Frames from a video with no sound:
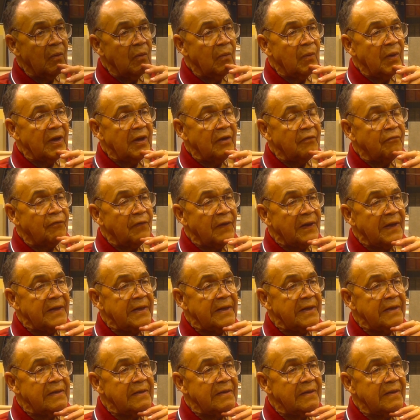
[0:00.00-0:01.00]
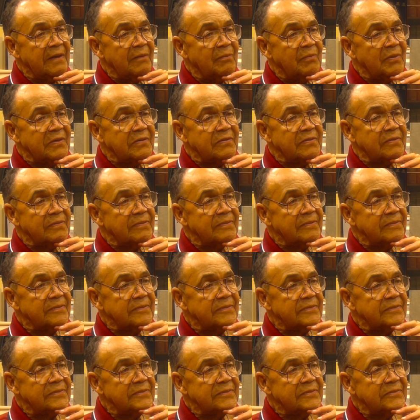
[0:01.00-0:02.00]
When it flooded, it was
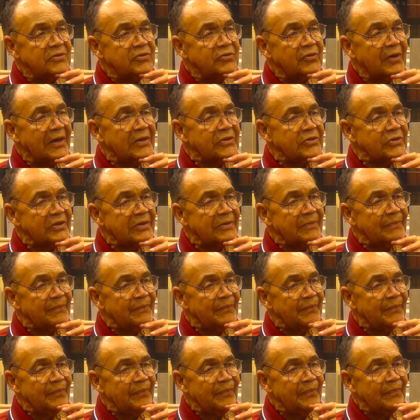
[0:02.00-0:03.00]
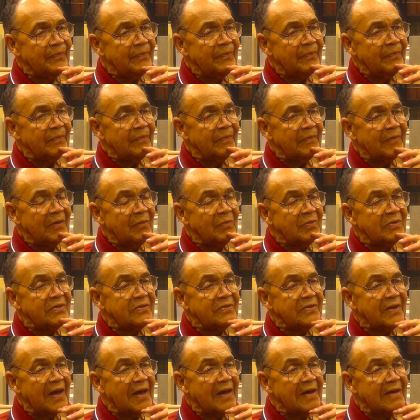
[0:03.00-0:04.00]
tragic. It was
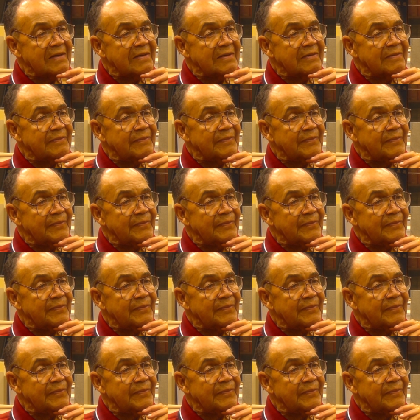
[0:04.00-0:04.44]
sad.